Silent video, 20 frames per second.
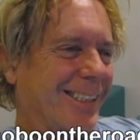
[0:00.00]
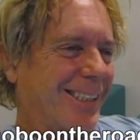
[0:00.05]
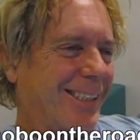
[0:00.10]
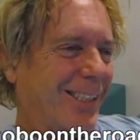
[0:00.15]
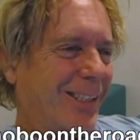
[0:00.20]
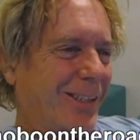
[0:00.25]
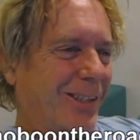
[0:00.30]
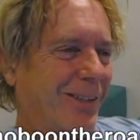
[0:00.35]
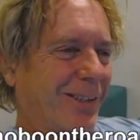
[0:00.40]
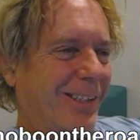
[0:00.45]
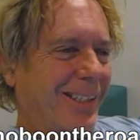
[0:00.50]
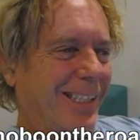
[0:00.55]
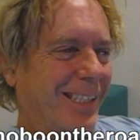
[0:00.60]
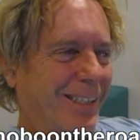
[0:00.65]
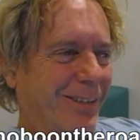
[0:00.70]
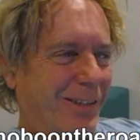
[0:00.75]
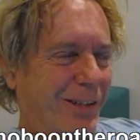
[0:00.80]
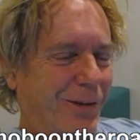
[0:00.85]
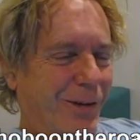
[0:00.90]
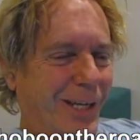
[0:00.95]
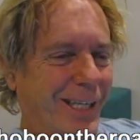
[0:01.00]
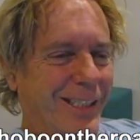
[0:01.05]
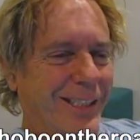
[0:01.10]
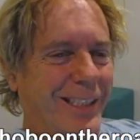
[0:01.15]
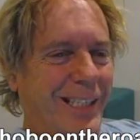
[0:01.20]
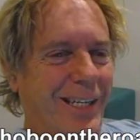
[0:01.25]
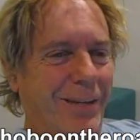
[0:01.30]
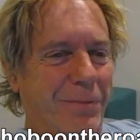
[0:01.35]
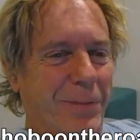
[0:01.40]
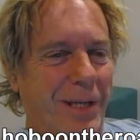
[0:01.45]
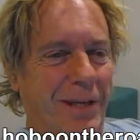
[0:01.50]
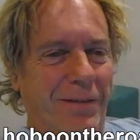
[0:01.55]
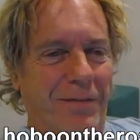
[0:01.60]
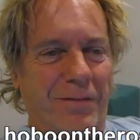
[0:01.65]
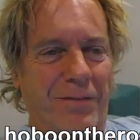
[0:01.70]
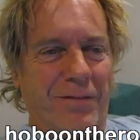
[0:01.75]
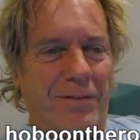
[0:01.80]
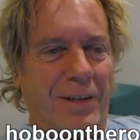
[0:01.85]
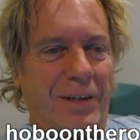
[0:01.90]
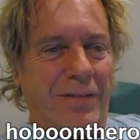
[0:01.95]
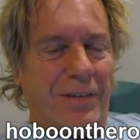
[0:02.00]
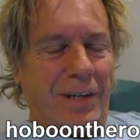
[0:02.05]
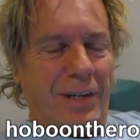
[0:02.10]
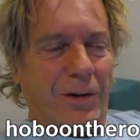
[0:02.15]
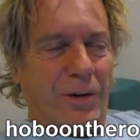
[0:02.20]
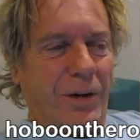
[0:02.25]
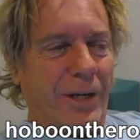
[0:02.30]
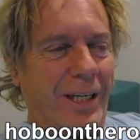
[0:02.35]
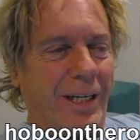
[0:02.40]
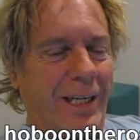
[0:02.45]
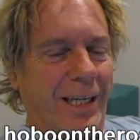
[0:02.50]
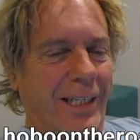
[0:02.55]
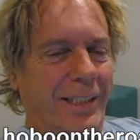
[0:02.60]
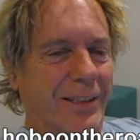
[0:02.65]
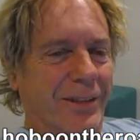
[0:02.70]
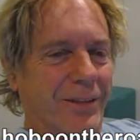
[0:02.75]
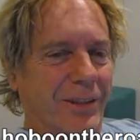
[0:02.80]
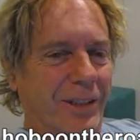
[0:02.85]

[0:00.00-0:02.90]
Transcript: So it requires you to be very, very organized,